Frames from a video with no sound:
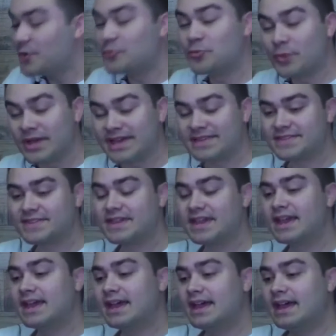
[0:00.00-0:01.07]
with
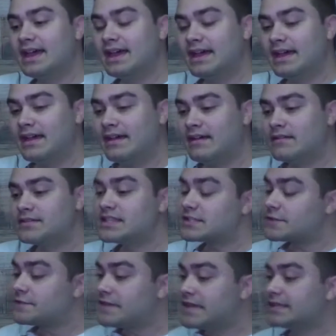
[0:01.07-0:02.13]

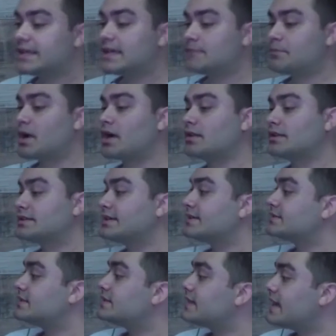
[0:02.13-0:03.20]
this feeling in
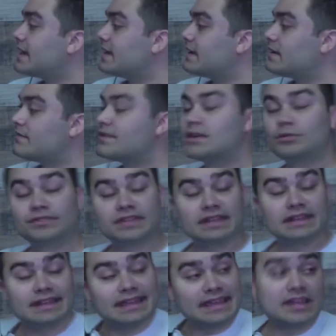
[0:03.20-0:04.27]
politics today, and
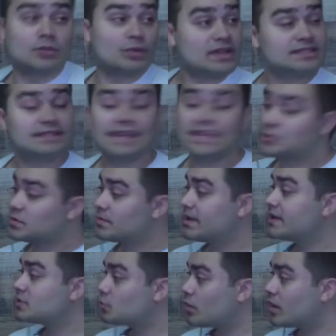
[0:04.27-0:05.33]
it resonates with
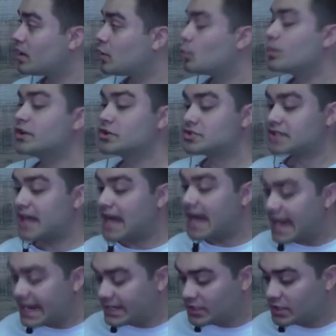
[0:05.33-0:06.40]
me as well. We are
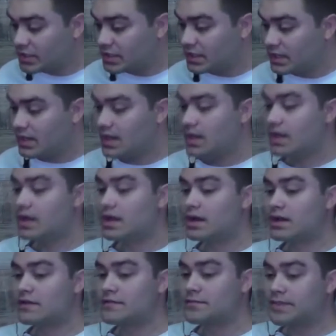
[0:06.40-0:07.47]
tired
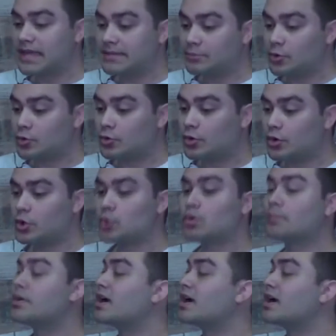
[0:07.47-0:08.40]
of people who are